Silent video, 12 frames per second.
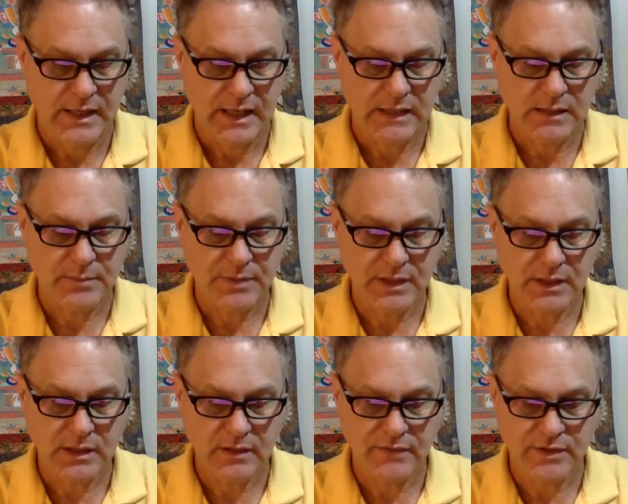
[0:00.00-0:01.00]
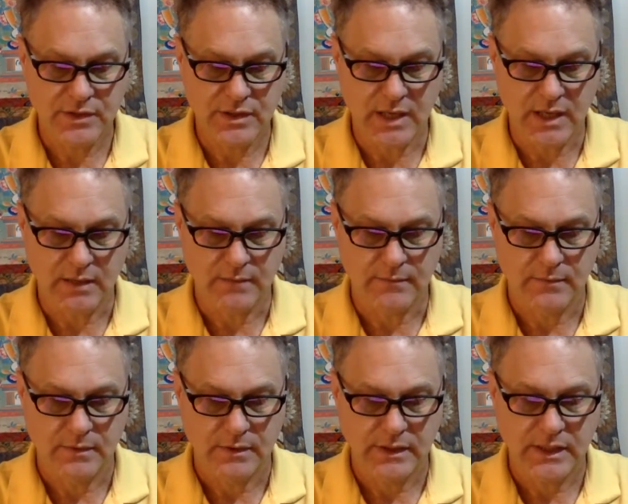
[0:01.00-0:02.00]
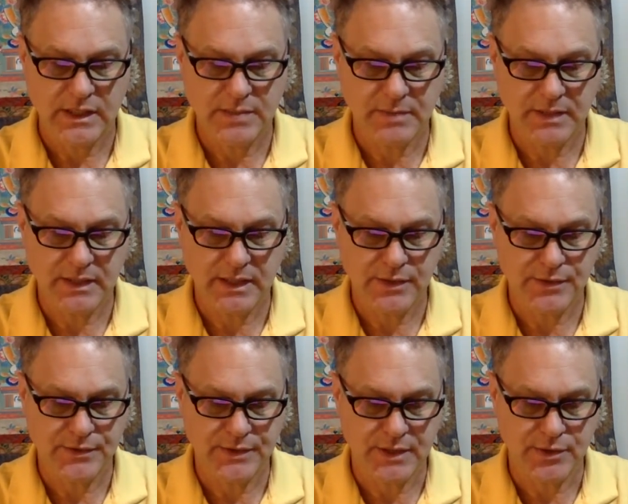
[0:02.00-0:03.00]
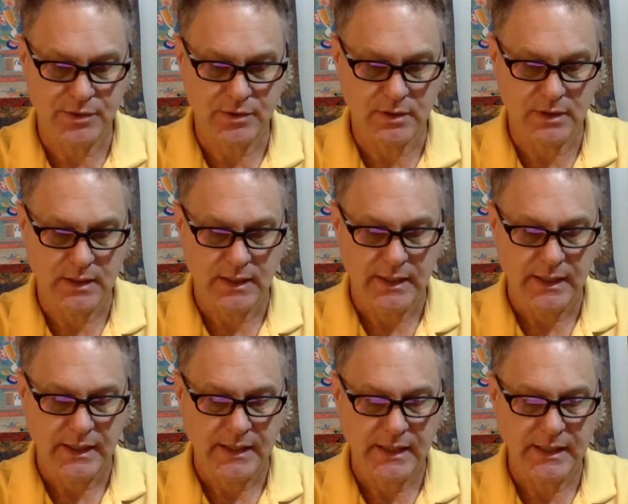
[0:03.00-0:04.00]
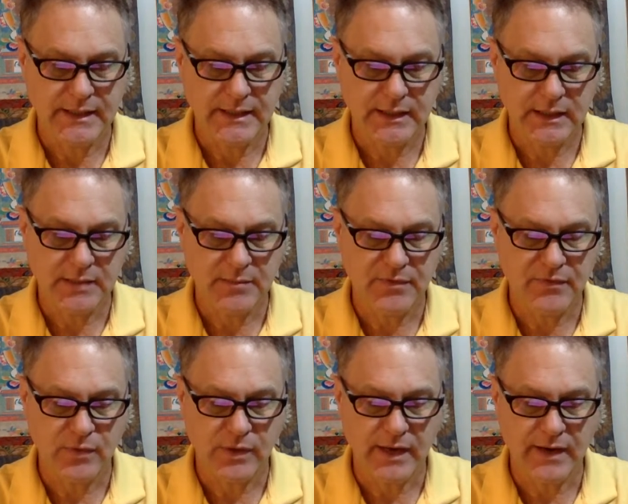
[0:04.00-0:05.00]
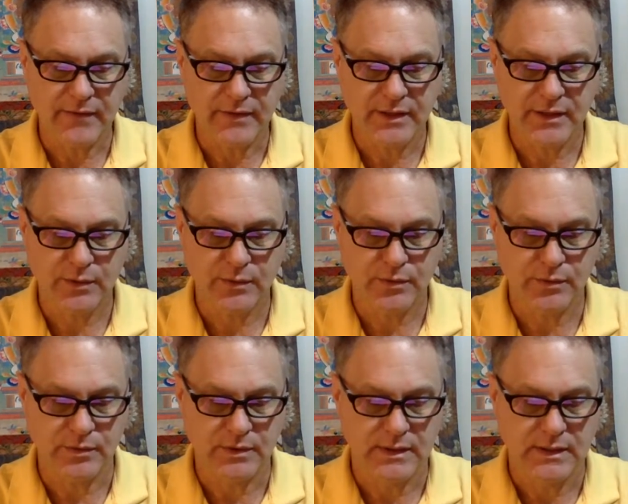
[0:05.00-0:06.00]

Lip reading: At the beginning of each day, each meditation session, and ideally before everything you do,